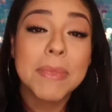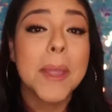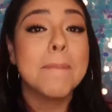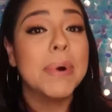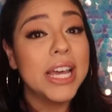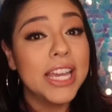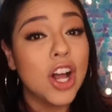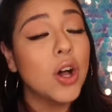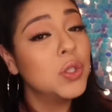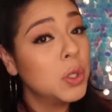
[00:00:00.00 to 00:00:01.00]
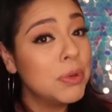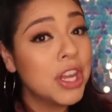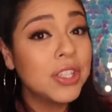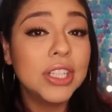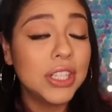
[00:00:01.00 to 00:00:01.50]
But also be
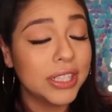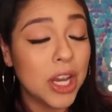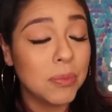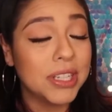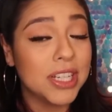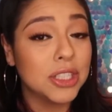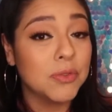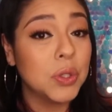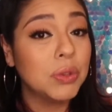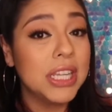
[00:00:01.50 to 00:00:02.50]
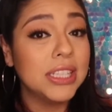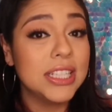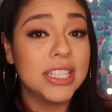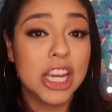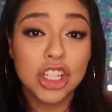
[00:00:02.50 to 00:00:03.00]
on the lookout, because if you think
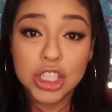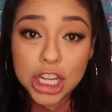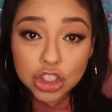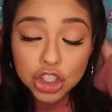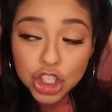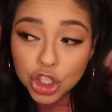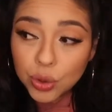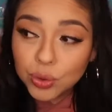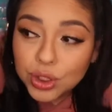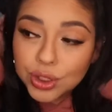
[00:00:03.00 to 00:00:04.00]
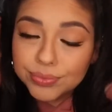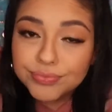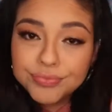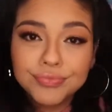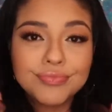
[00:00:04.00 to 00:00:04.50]
this hairstyle's cute,
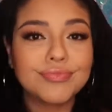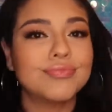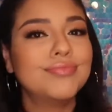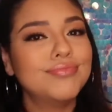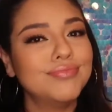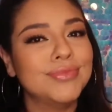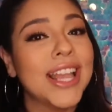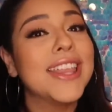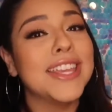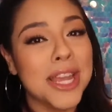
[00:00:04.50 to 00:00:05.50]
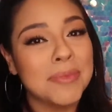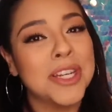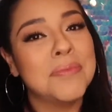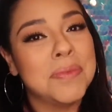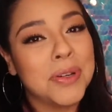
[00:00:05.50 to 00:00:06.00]
then I'm going
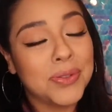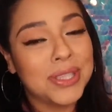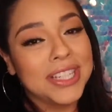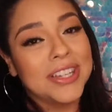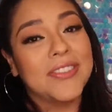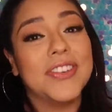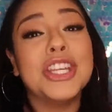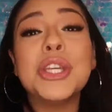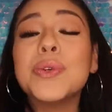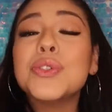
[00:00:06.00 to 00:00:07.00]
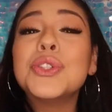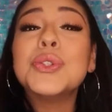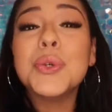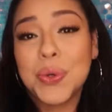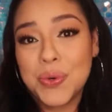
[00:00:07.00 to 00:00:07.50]
to be posting a video
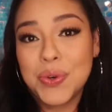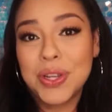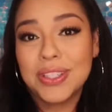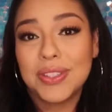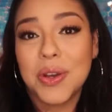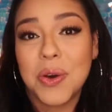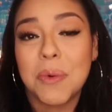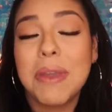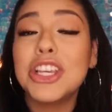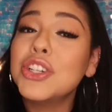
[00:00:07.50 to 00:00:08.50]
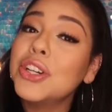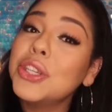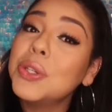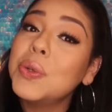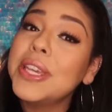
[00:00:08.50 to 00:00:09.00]
soon. So make sure
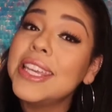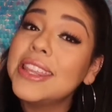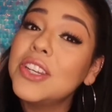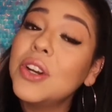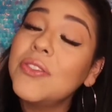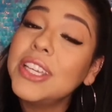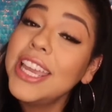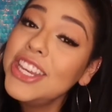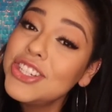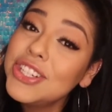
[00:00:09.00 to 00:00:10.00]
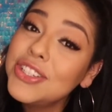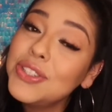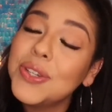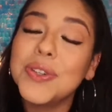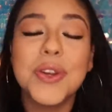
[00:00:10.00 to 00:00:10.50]
you hit the notification
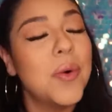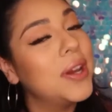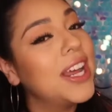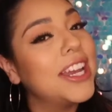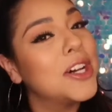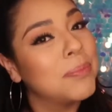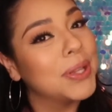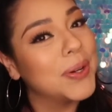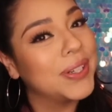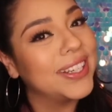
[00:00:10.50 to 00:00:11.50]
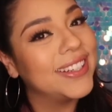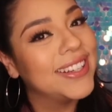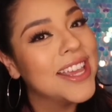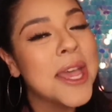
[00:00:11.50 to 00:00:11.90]
so you know when I upload it.